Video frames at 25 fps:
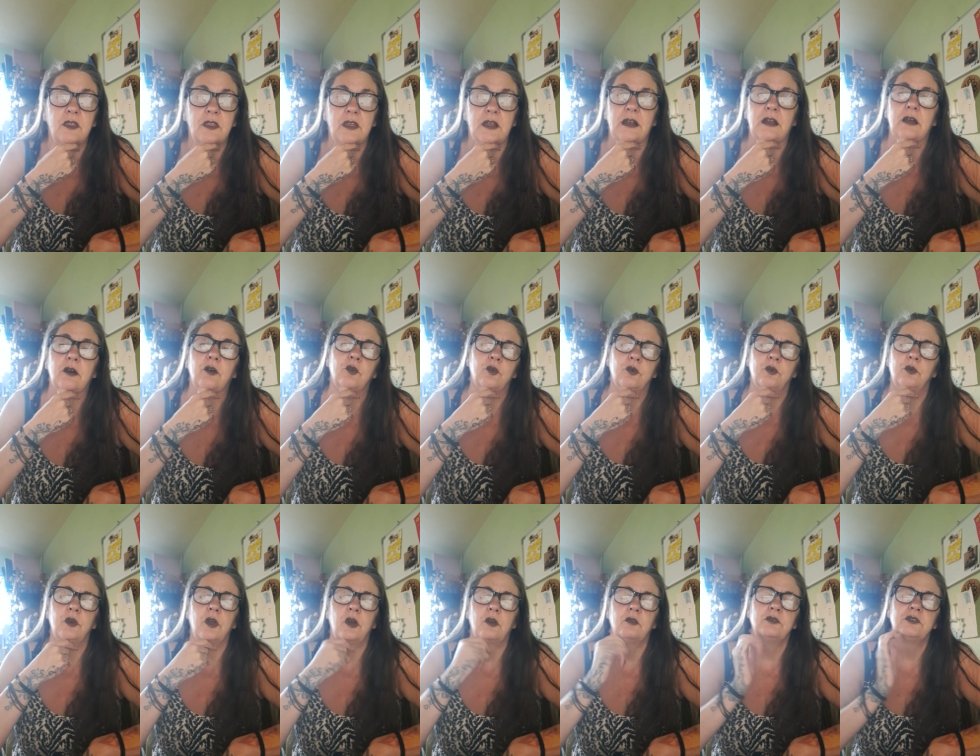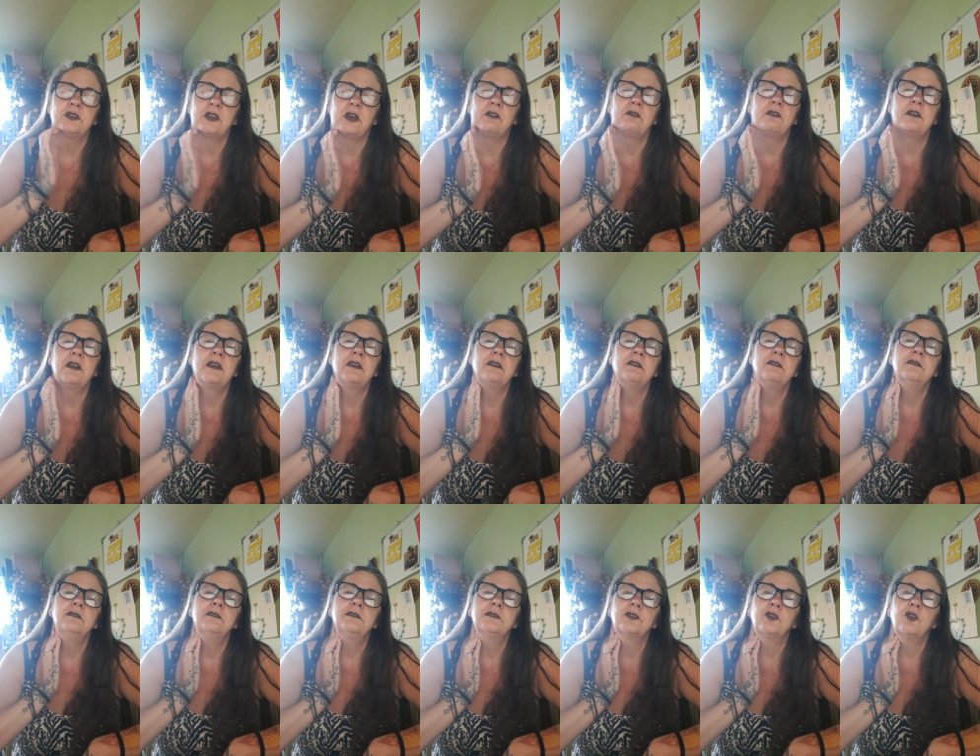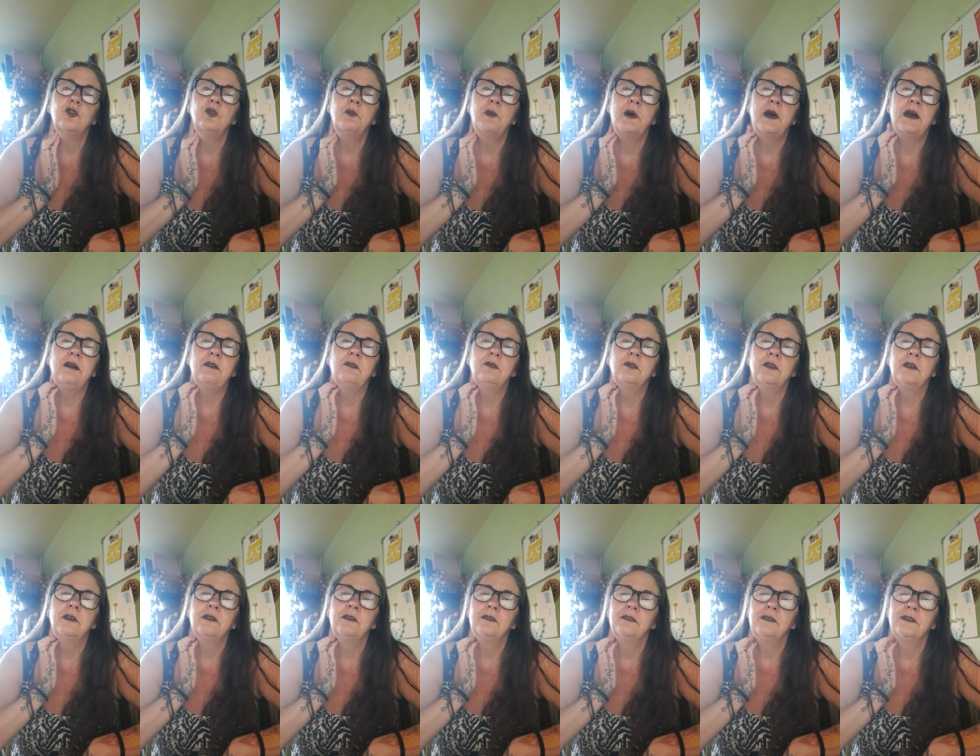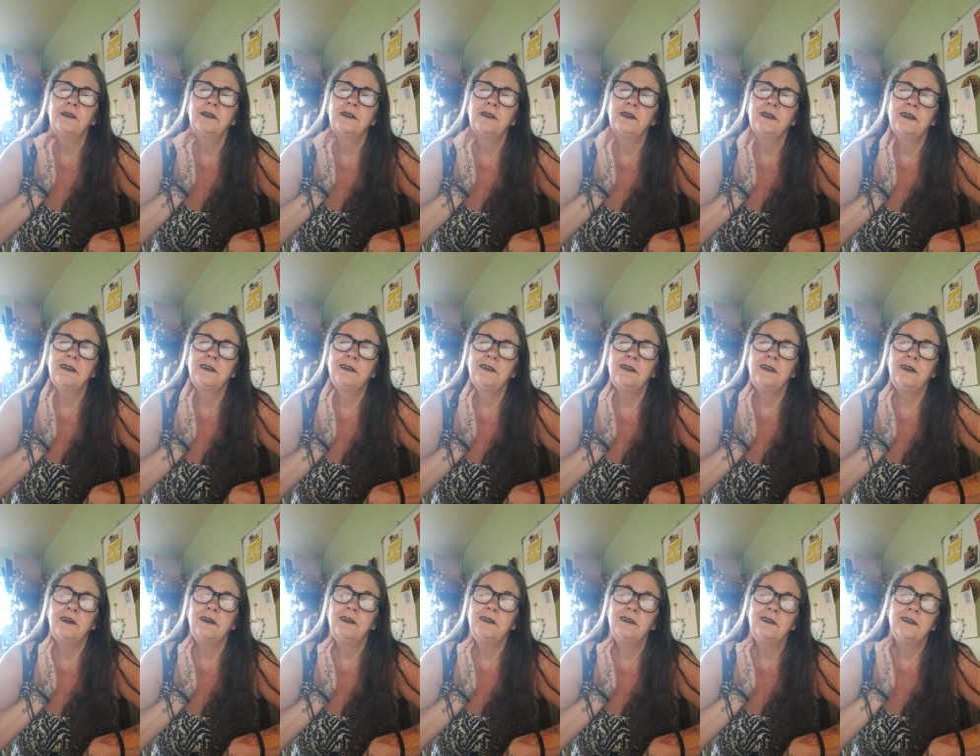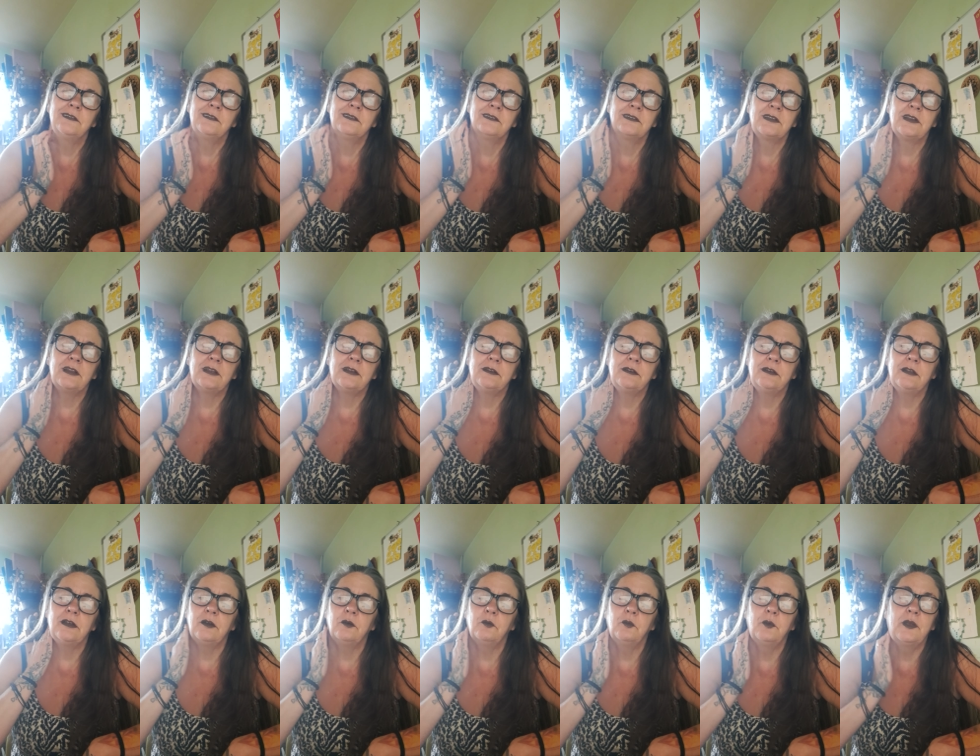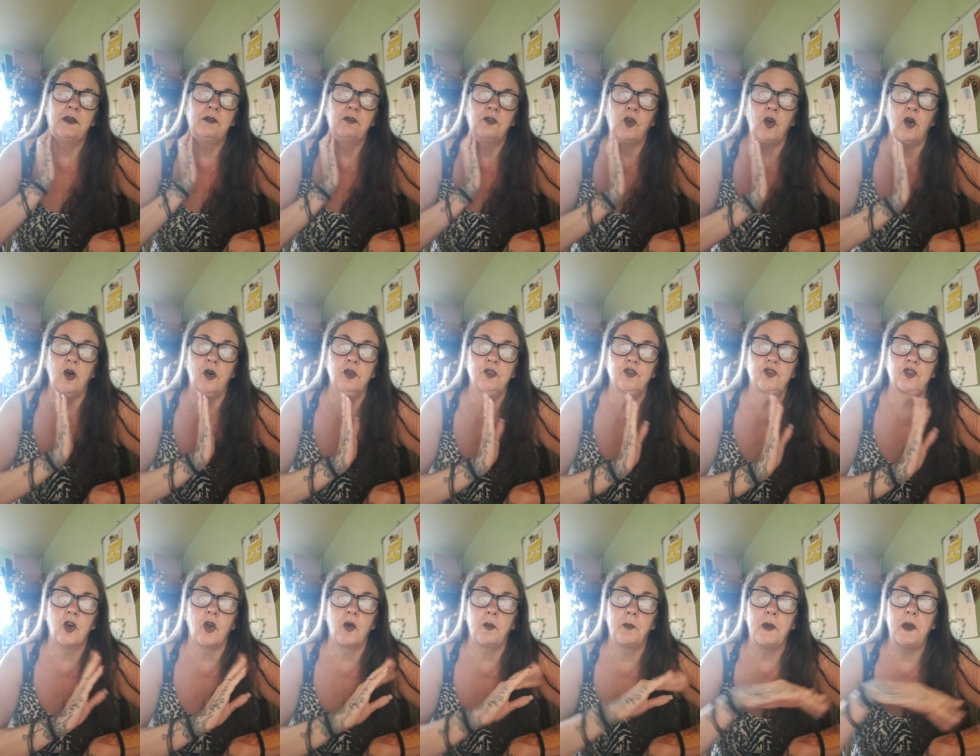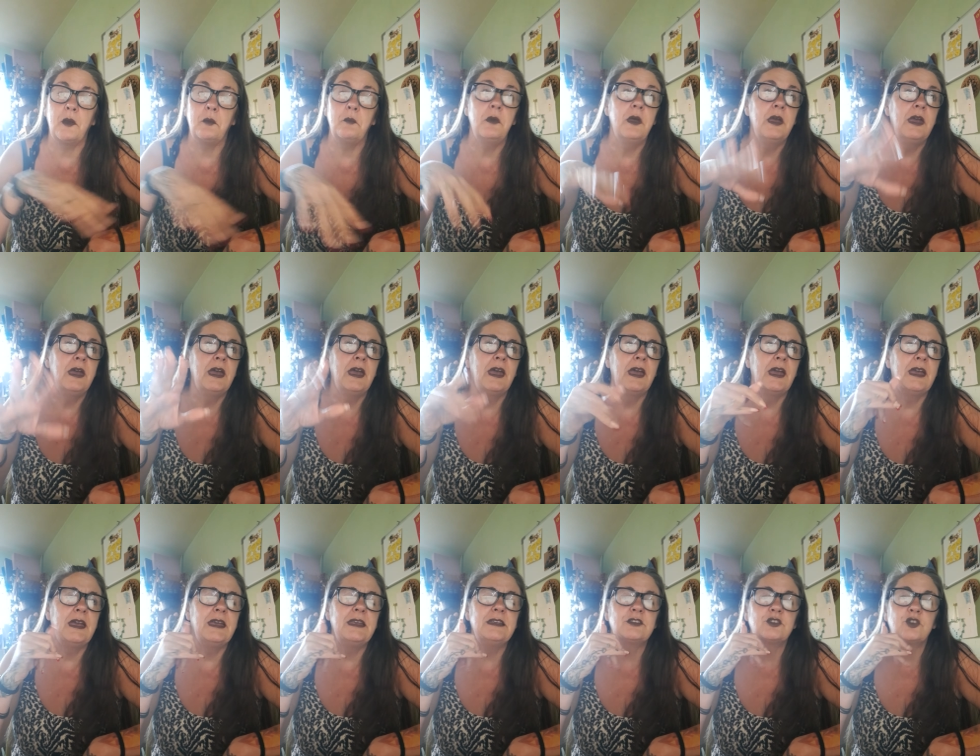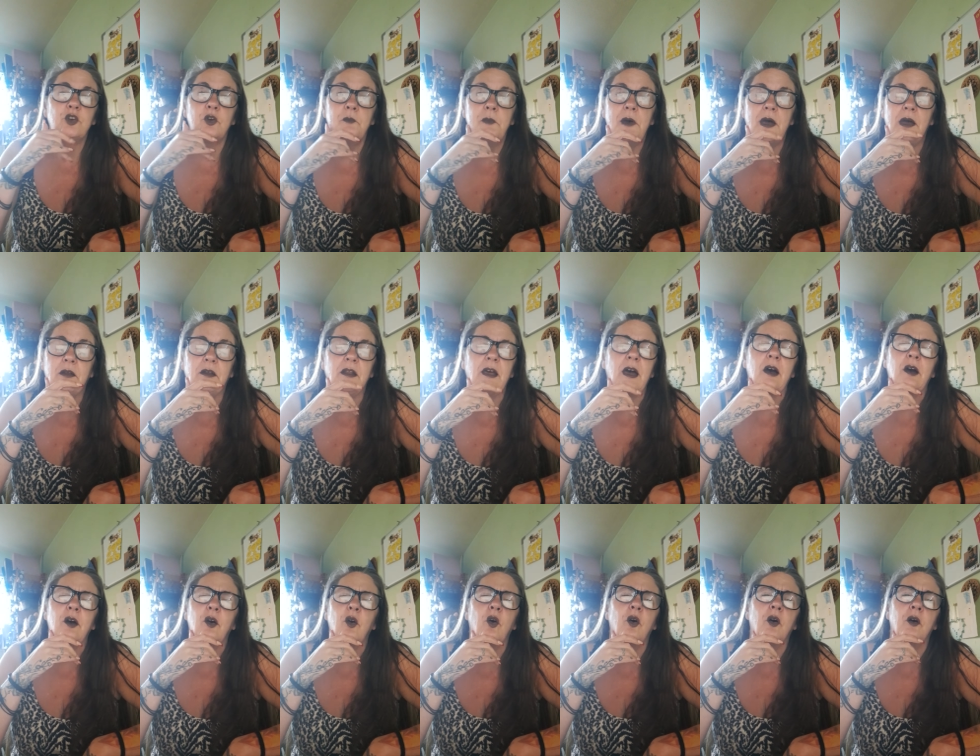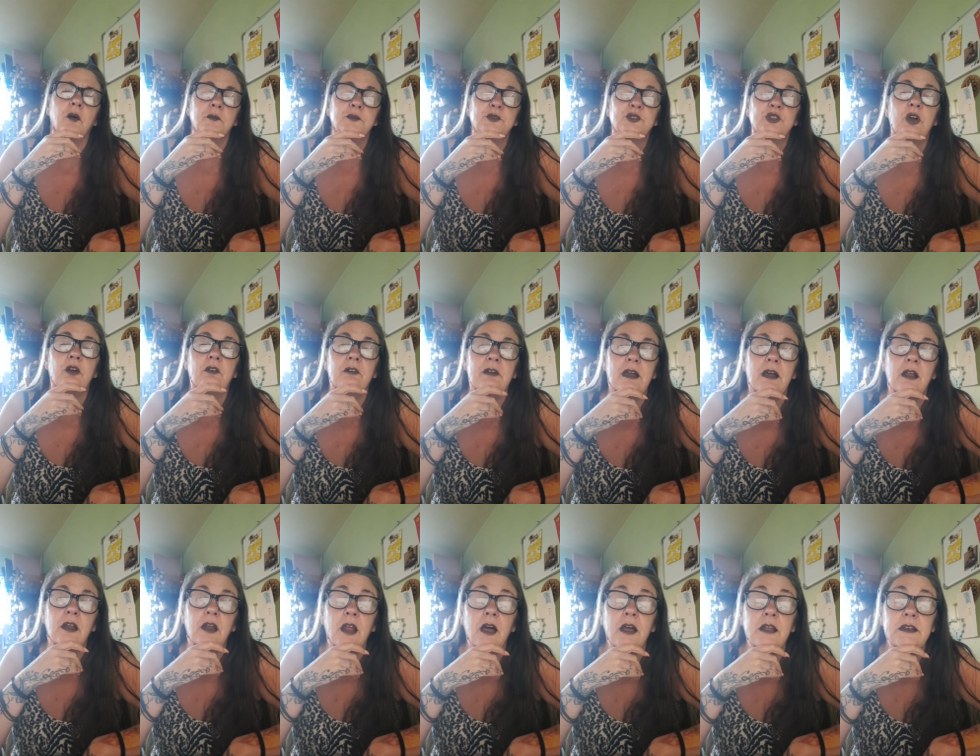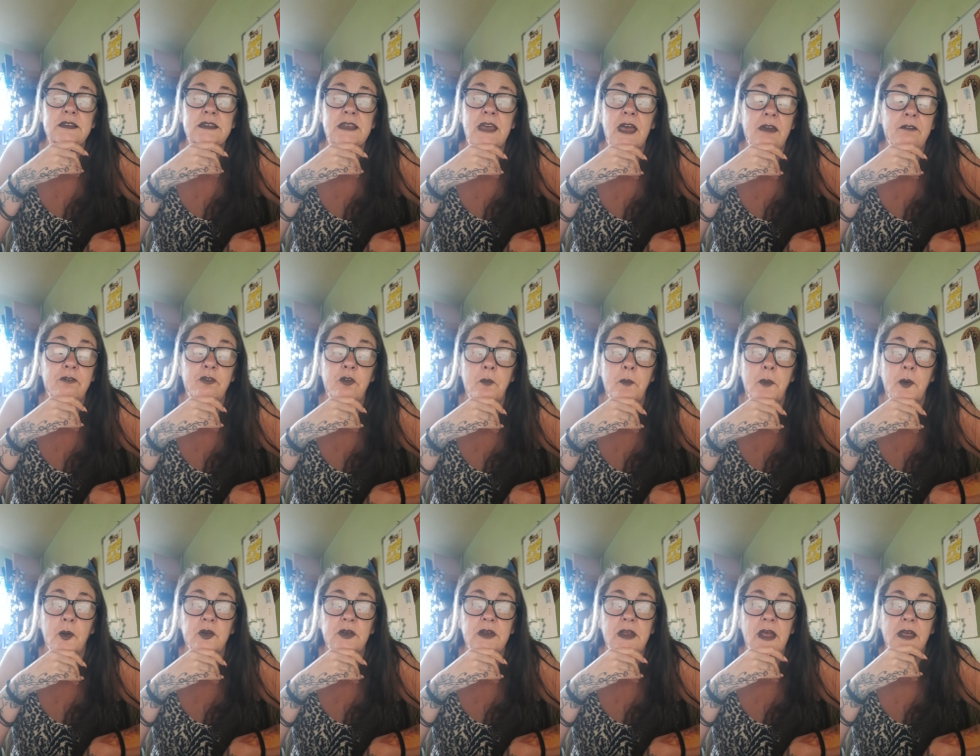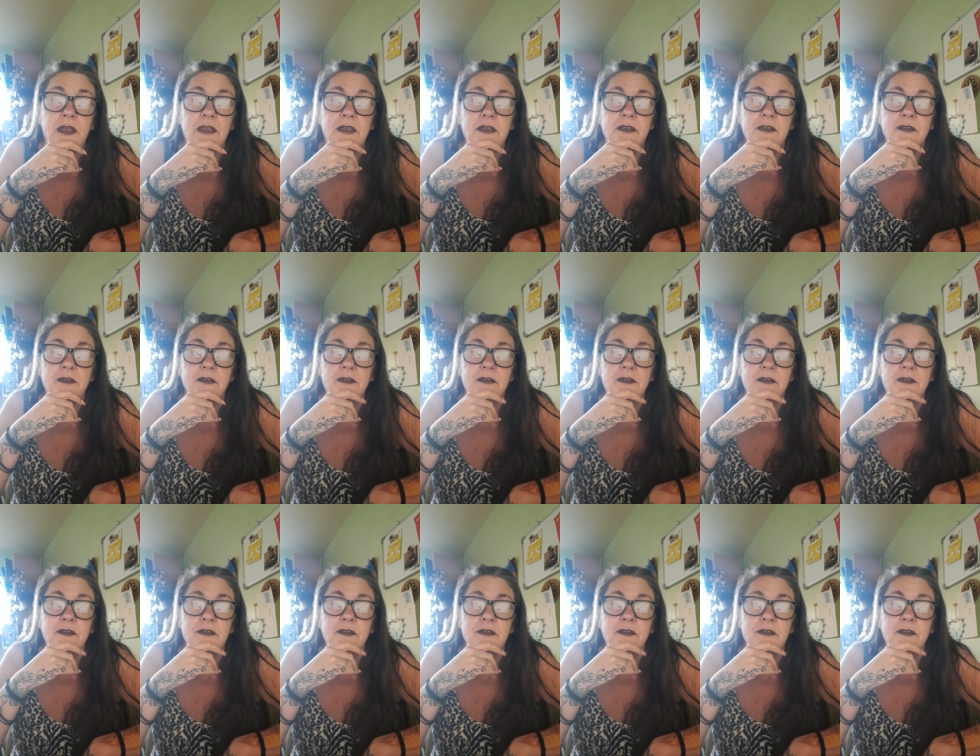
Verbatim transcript: they're like, oh no, sorry, it's come out that, you know, like, it's like, no, we've got to drop him. He's come out now, oh, I'm sorry, I lied to everybody.